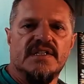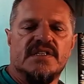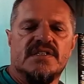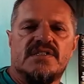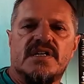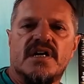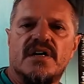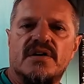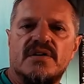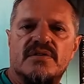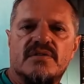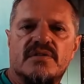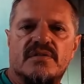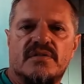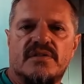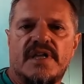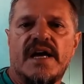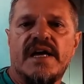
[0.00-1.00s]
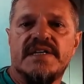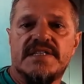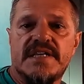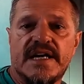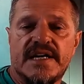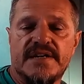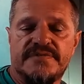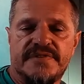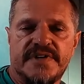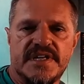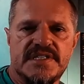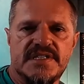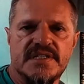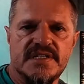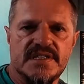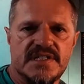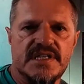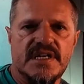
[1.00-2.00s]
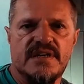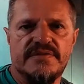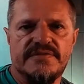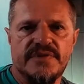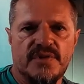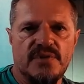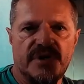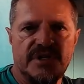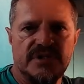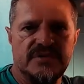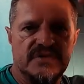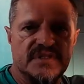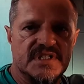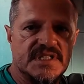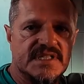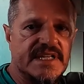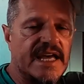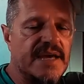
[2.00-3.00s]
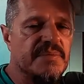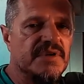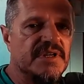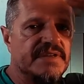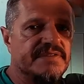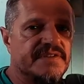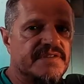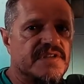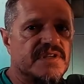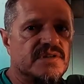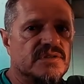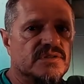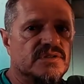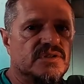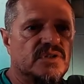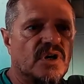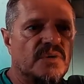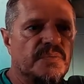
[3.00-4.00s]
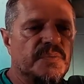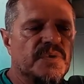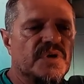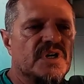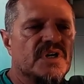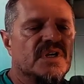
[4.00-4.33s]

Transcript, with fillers: So they are sacrificing itself according to this table. Everything on top